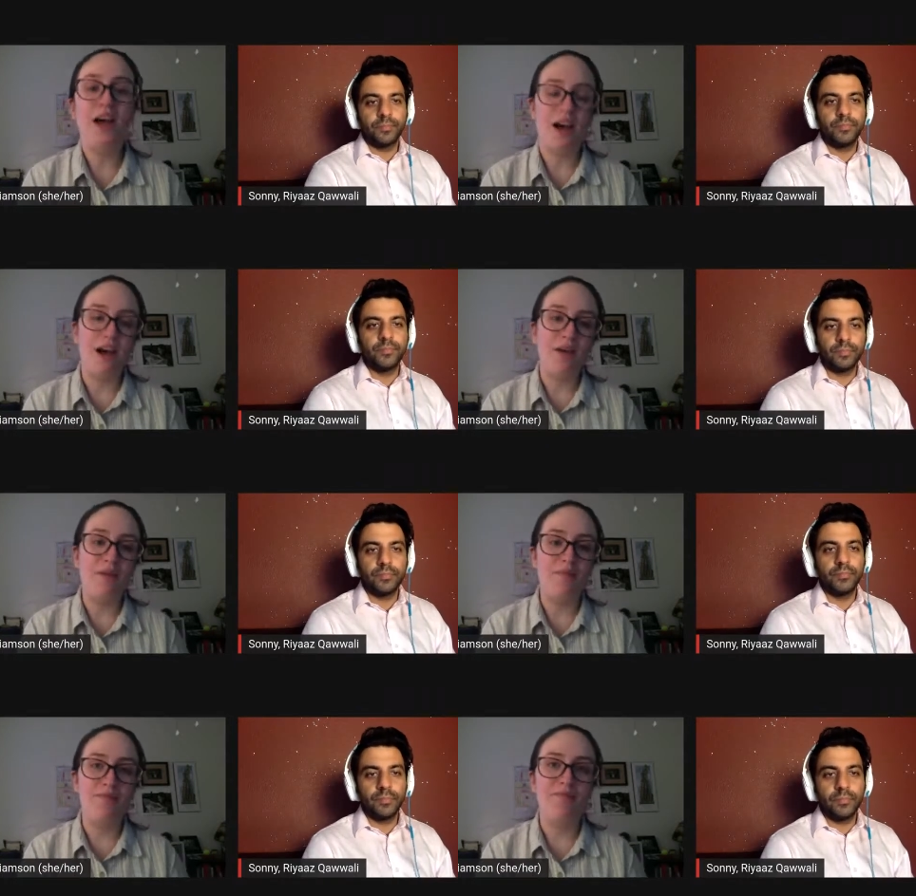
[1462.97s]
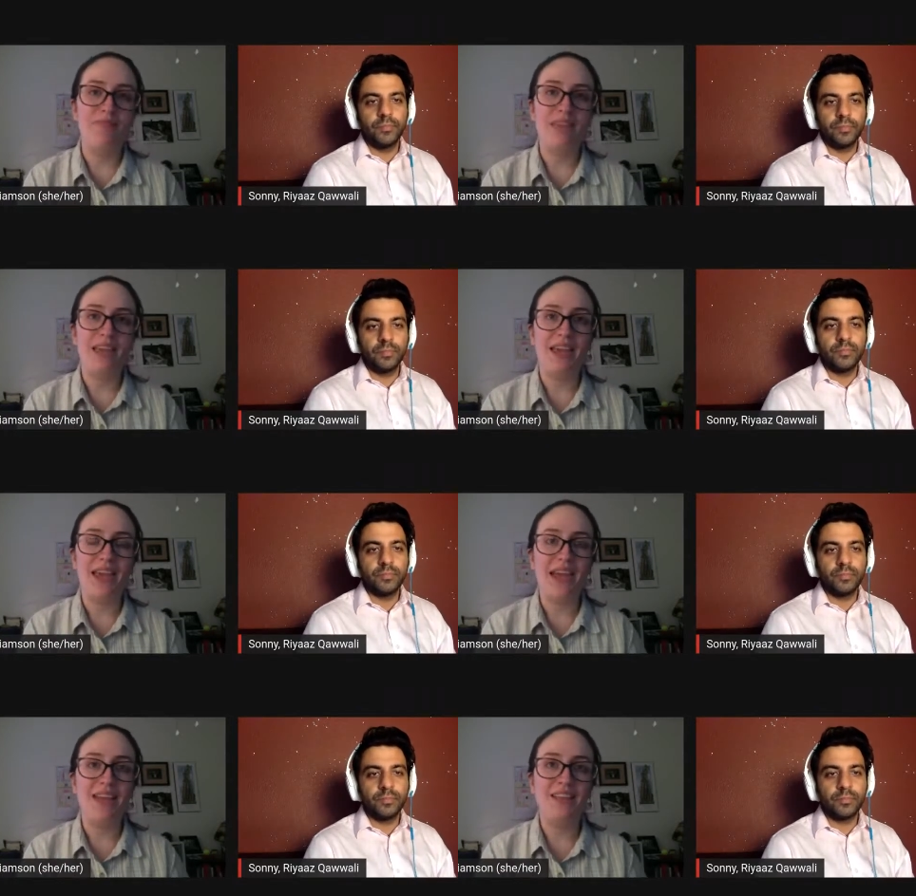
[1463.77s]
Speaker 1: um,
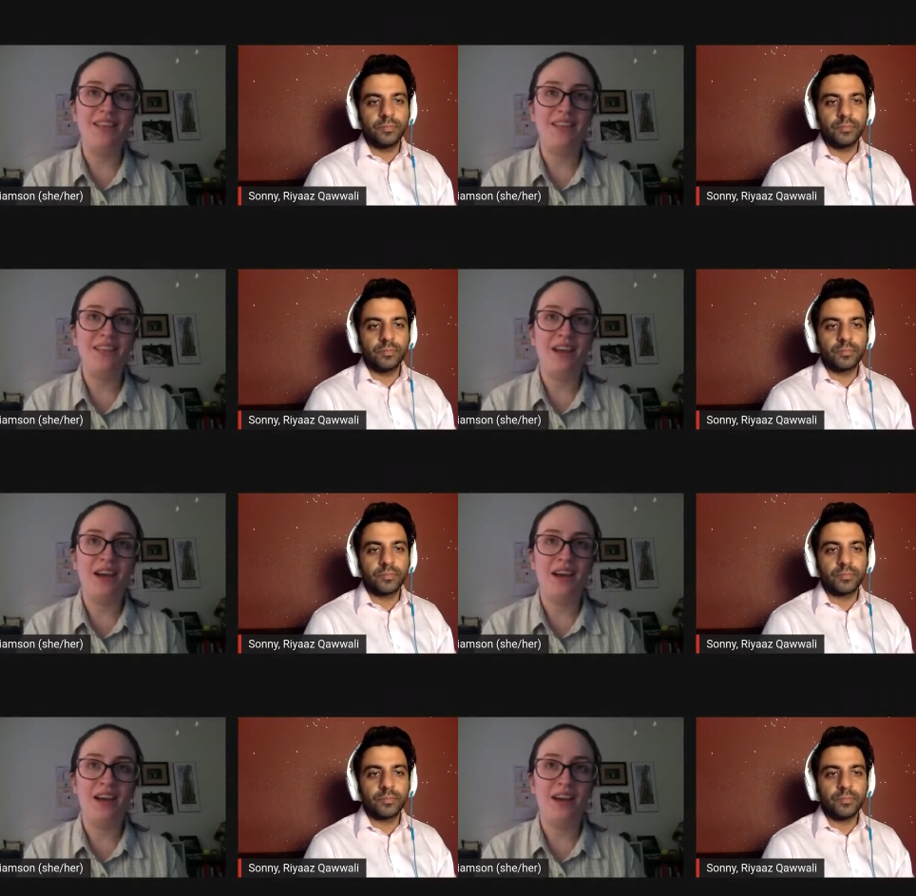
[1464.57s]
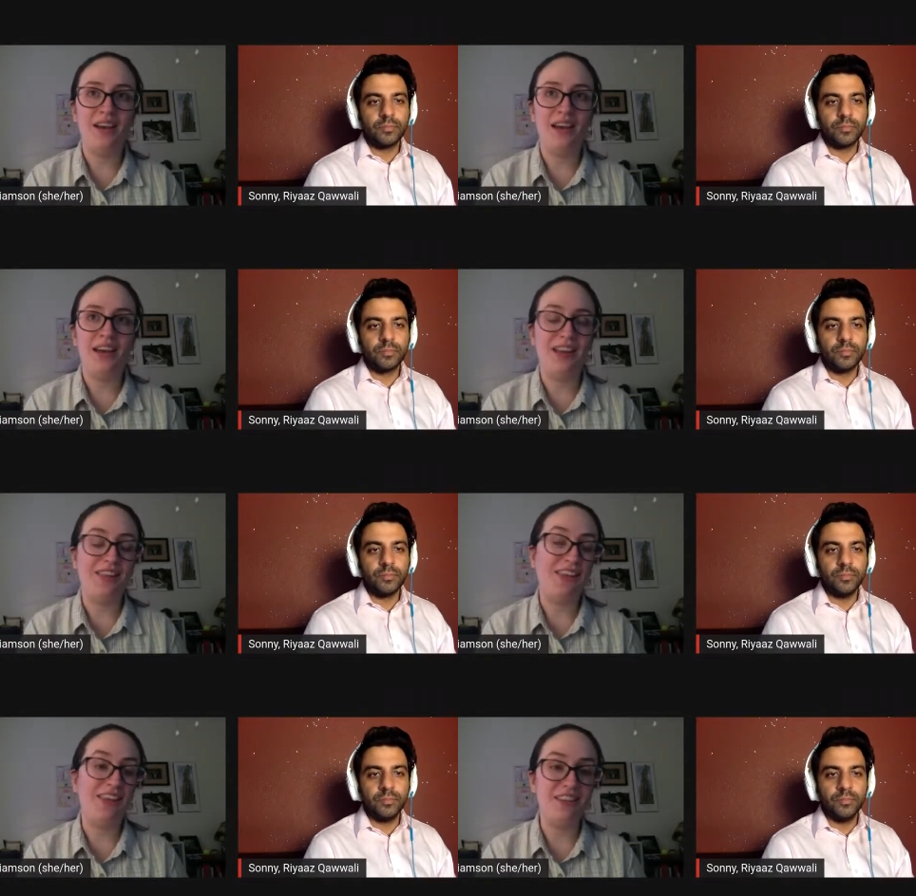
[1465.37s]
and uh, and I
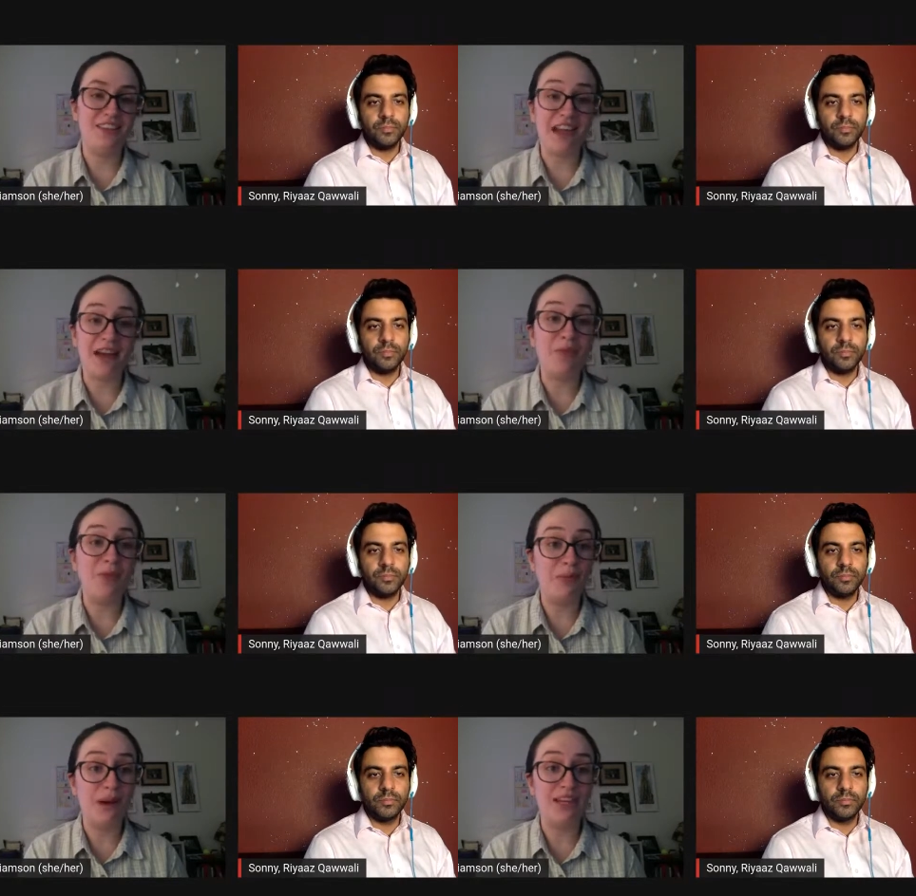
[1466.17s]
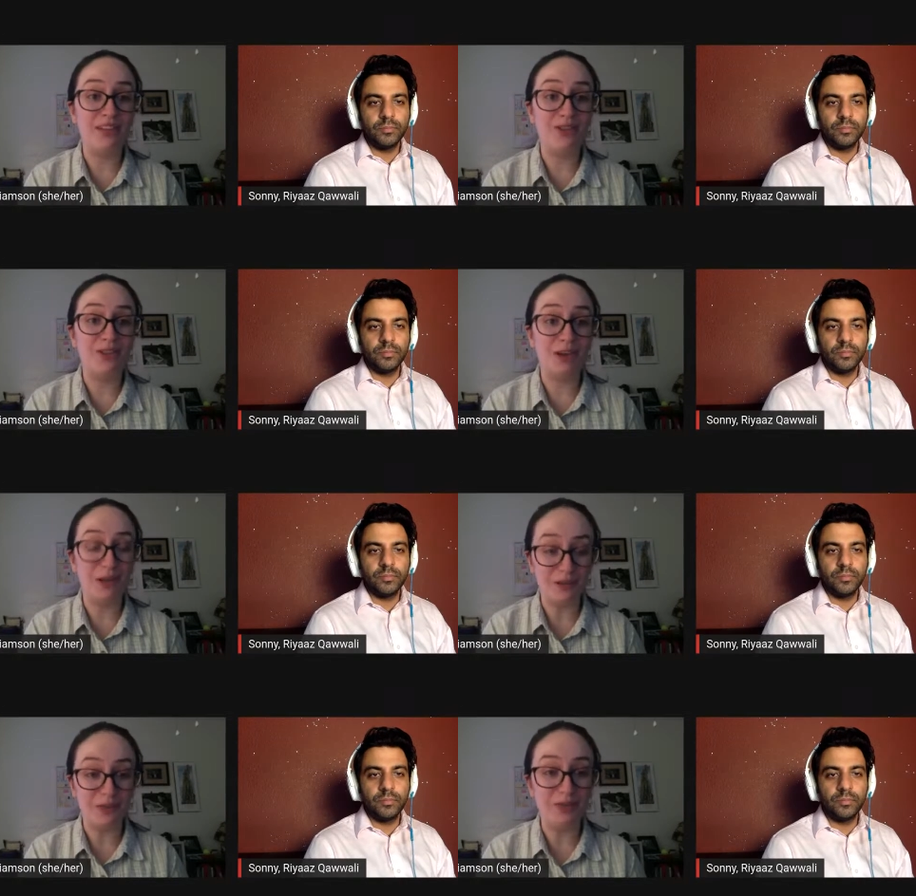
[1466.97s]
think that reminder
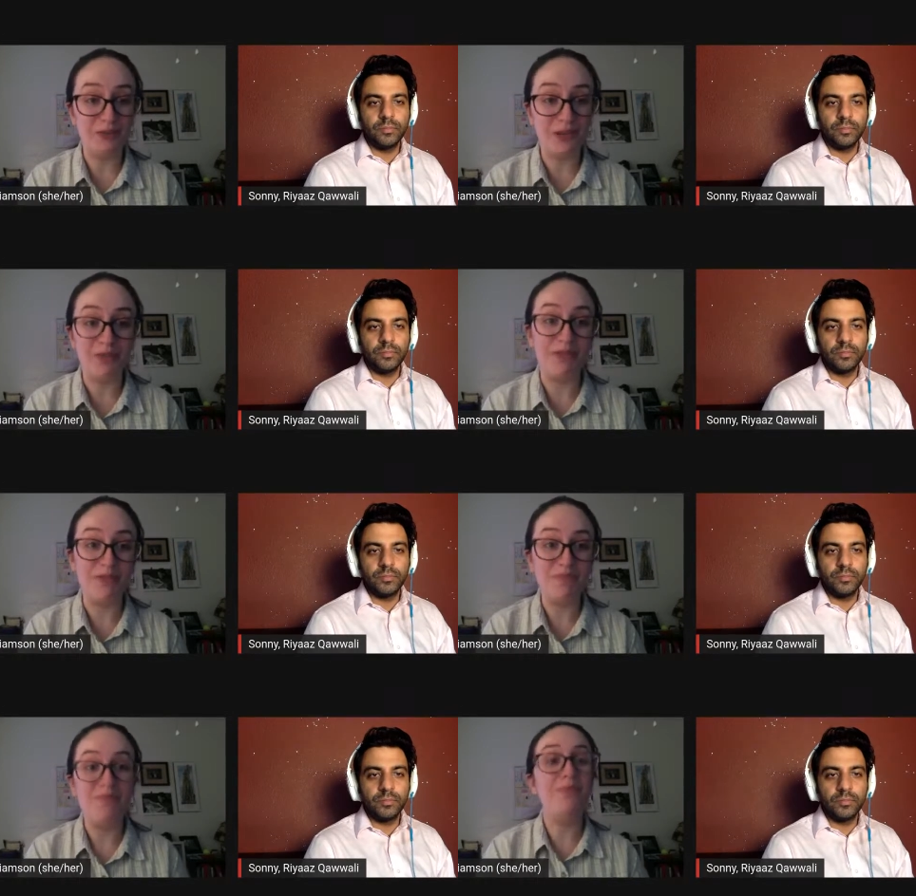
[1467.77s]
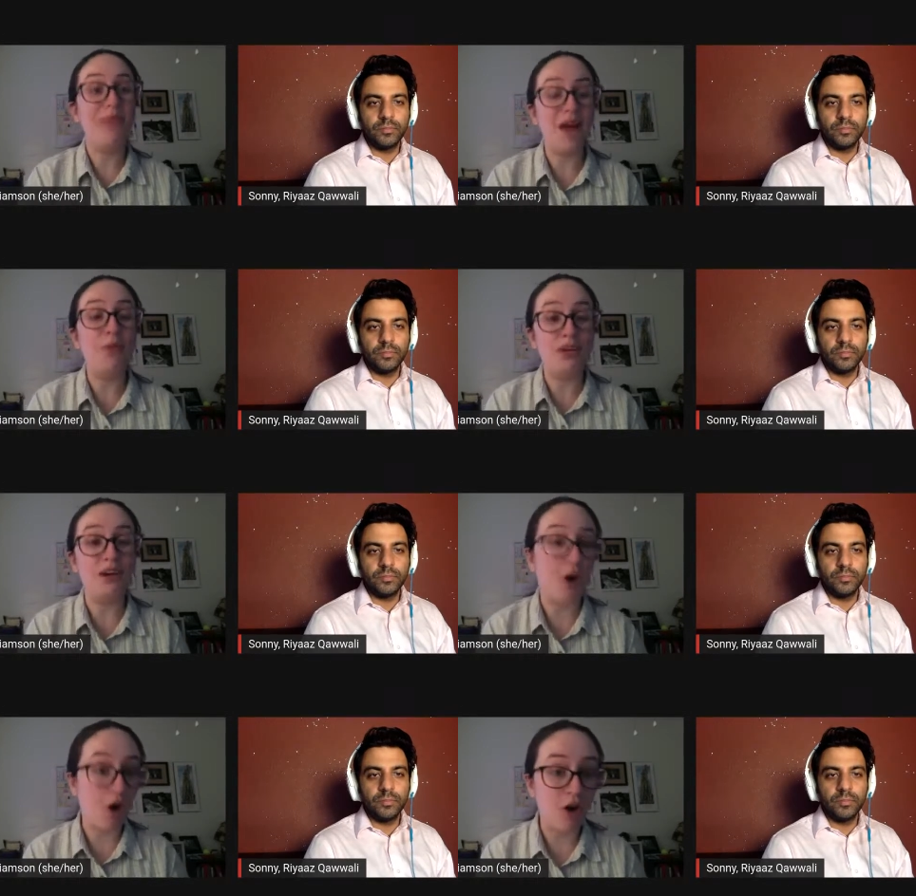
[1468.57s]
of of how we
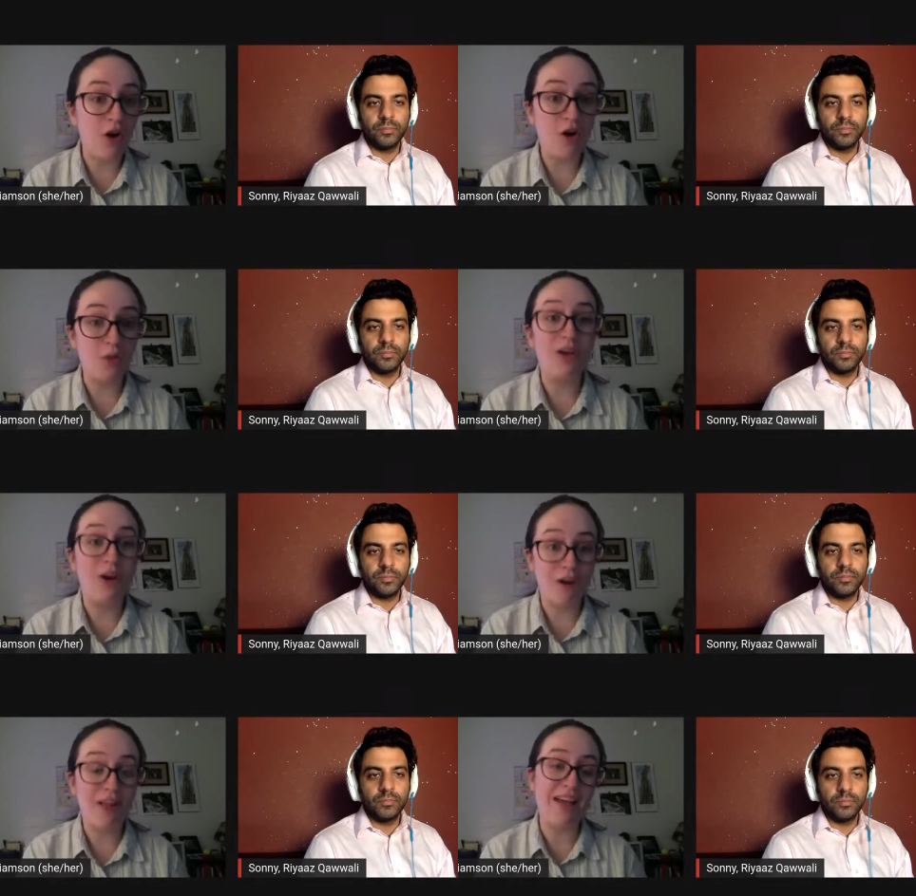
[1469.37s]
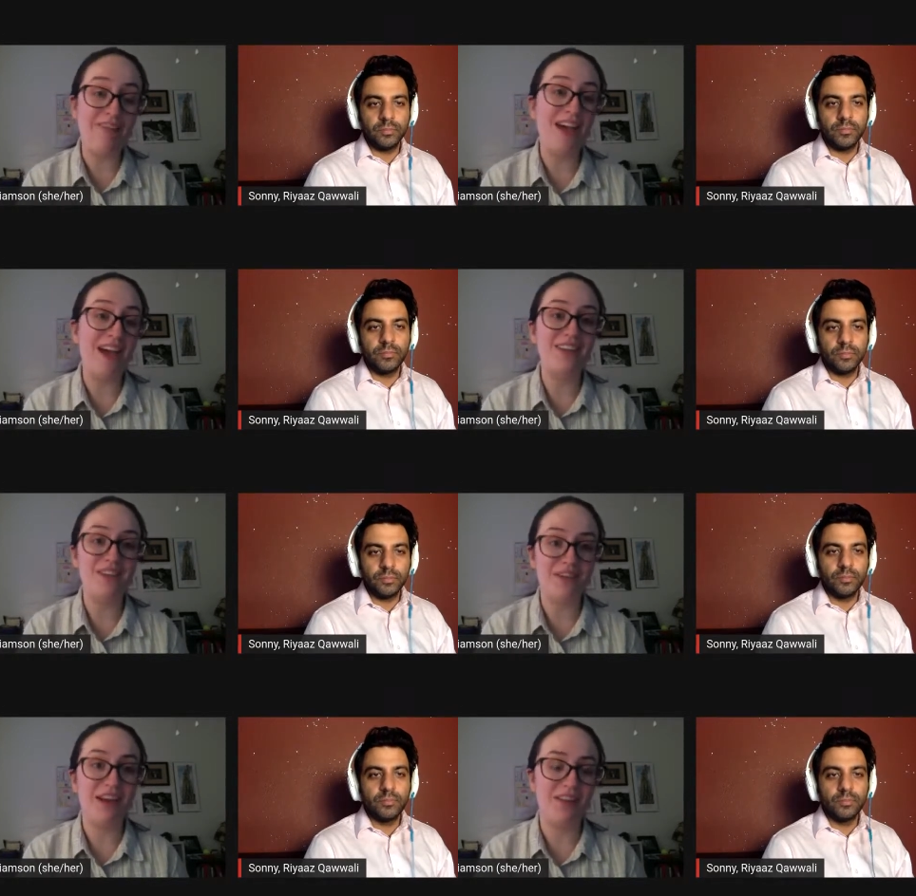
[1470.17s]
are all we all have that
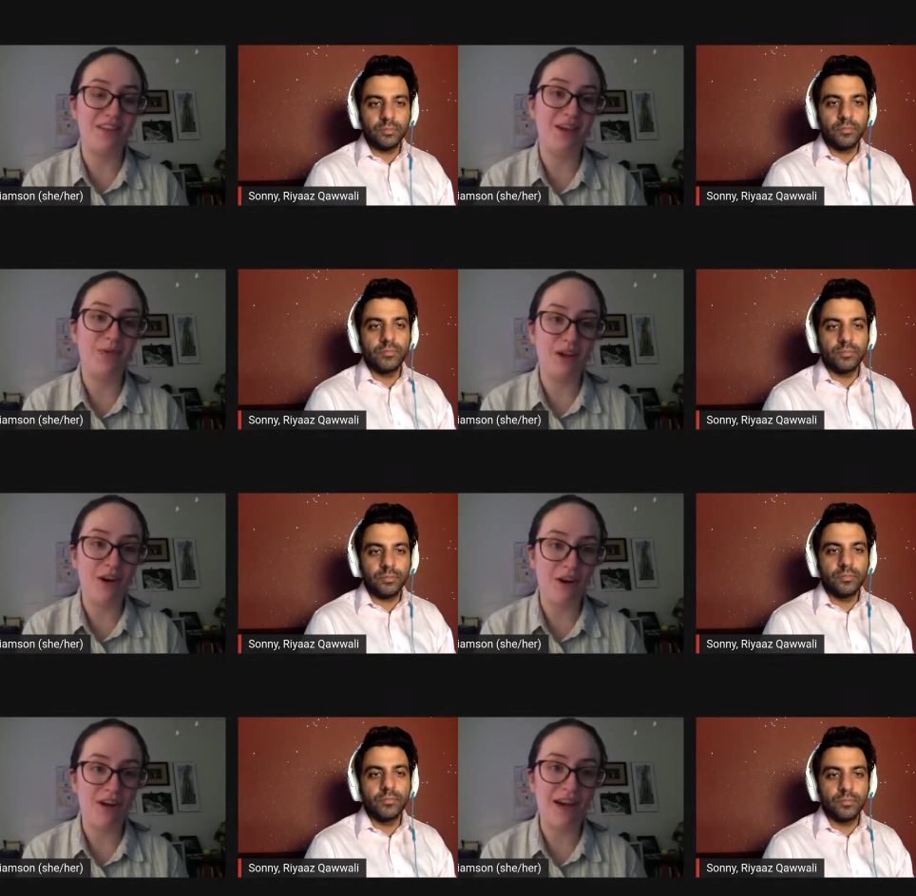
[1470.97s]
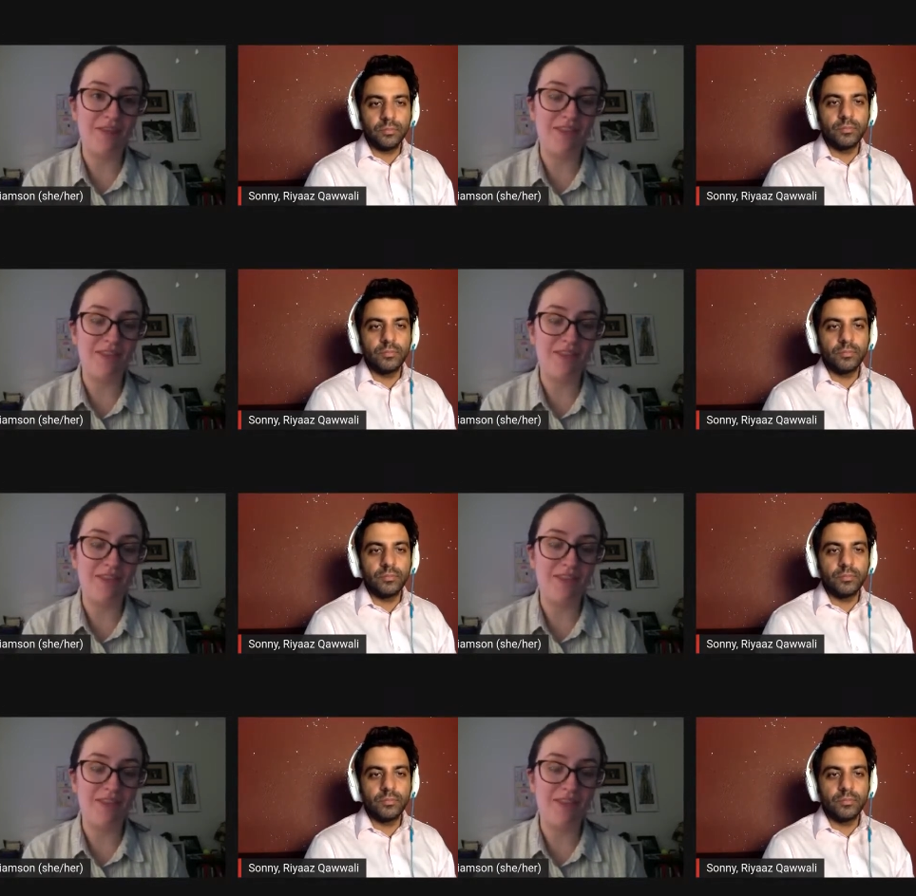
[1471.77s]
divine light, we all have